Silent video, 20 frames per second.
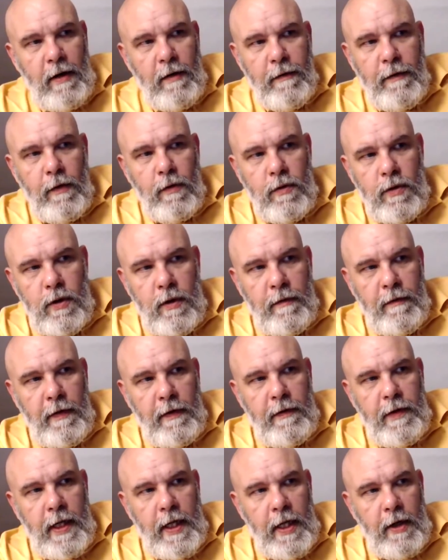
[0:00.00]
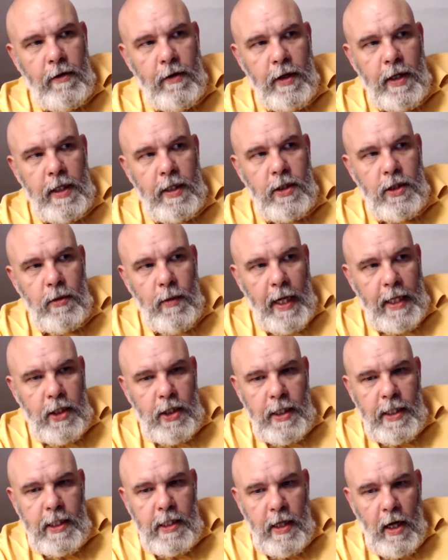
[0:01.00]
450 degrees, you
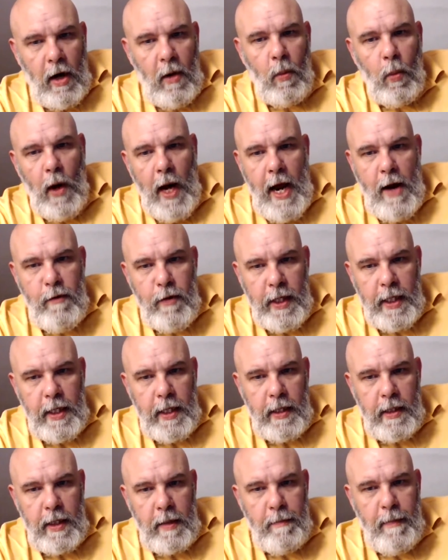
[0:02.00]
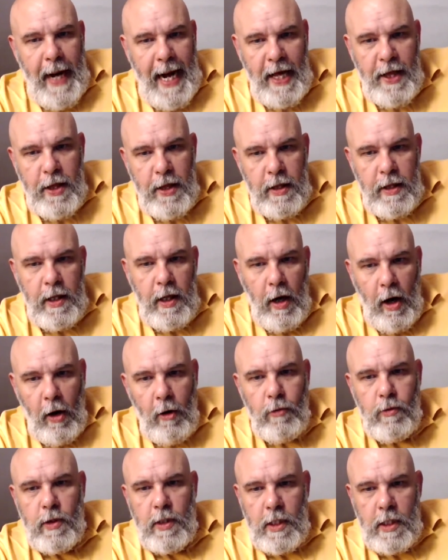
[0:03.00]
actually start wearing the bath that
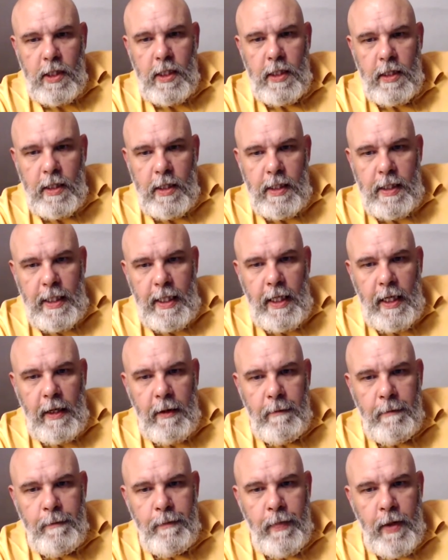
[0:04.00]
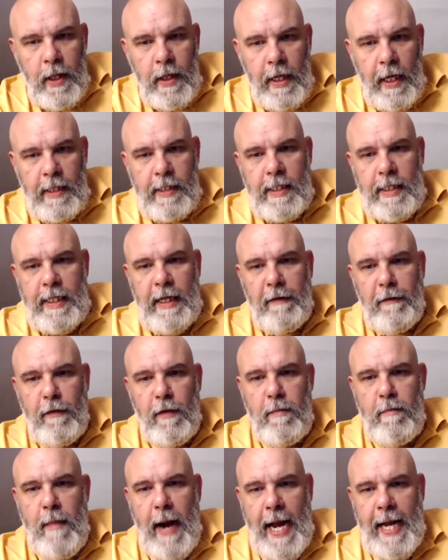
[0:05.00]
holds the zinc. Now, it's a
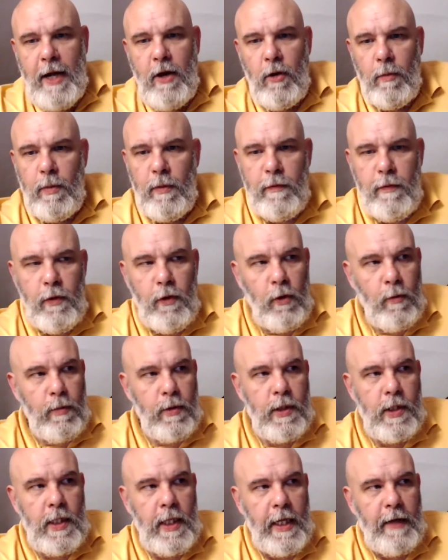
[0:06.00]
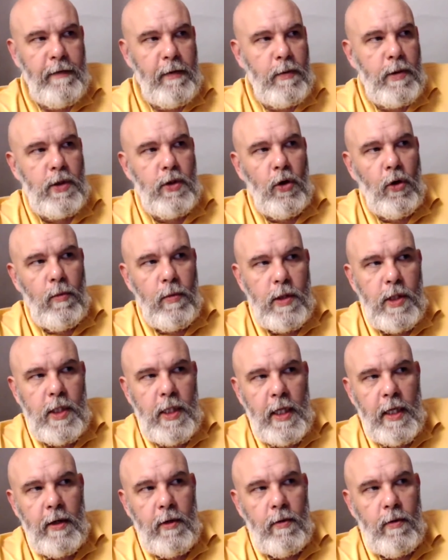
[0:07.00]
different makeup of normal steel. If it was normal
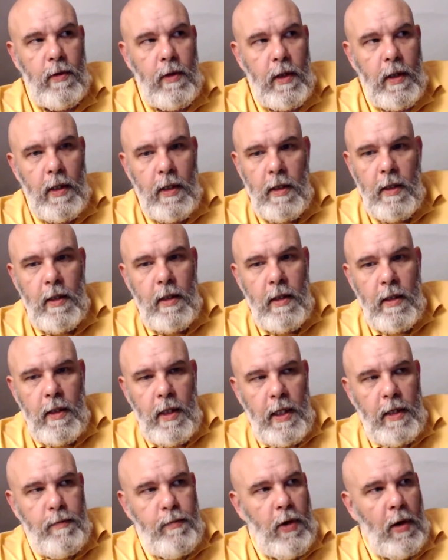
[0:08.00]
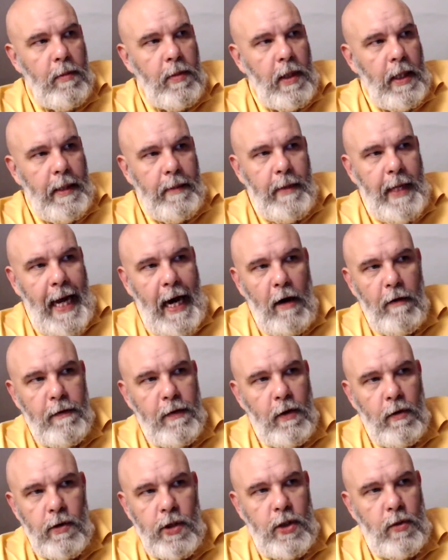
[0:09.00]
steel, you'd probably
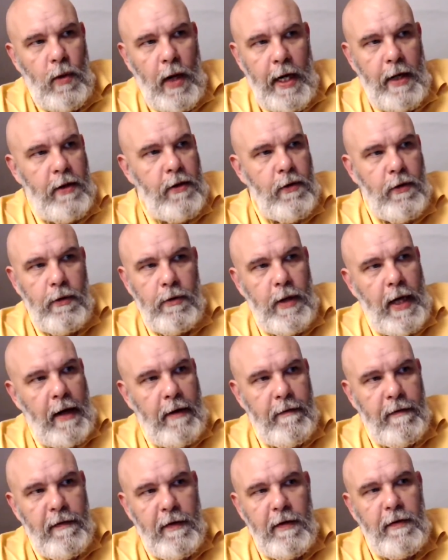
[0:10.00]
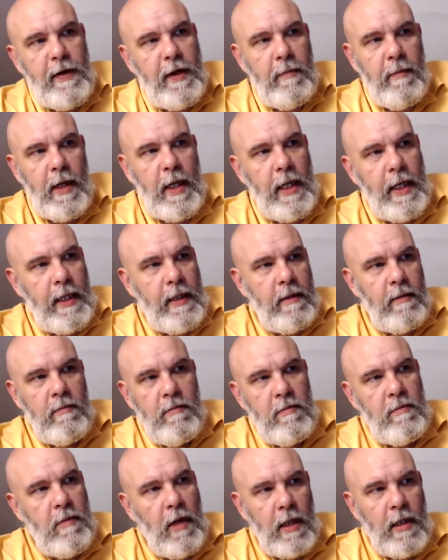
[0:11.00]
galvanize your way through that 50 million,
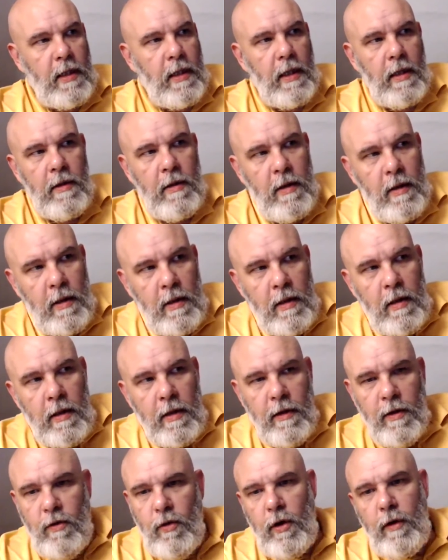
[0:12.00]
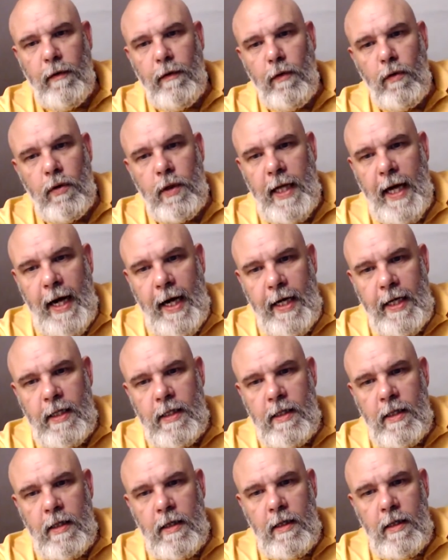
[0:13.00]
I don't know, 3 or 4 days.
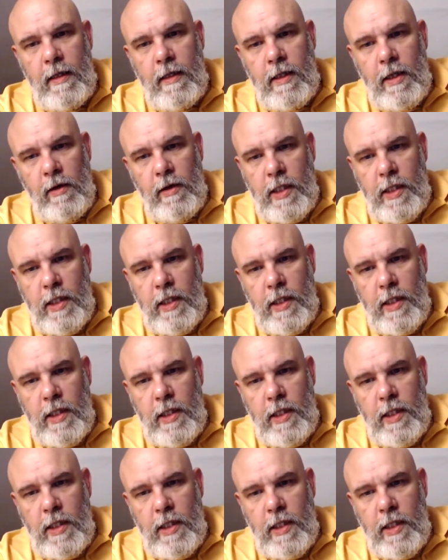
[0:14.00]
So it's